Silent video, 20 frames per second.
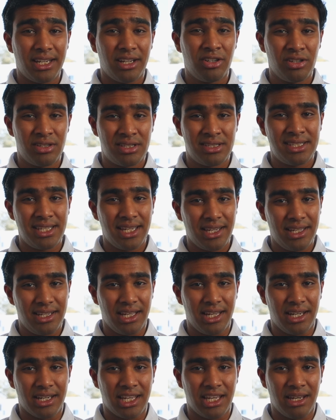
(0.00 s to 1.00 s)
a good
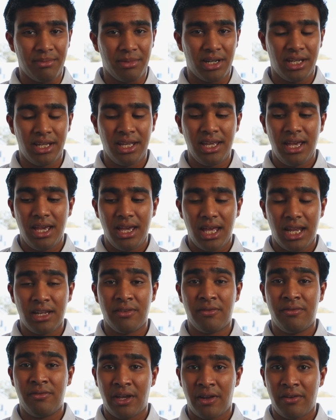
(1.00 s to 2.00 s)
second-hand camera at
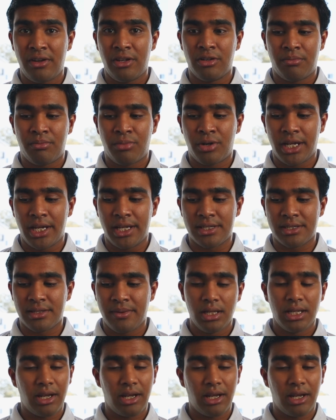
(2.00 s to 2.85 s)
a very good price.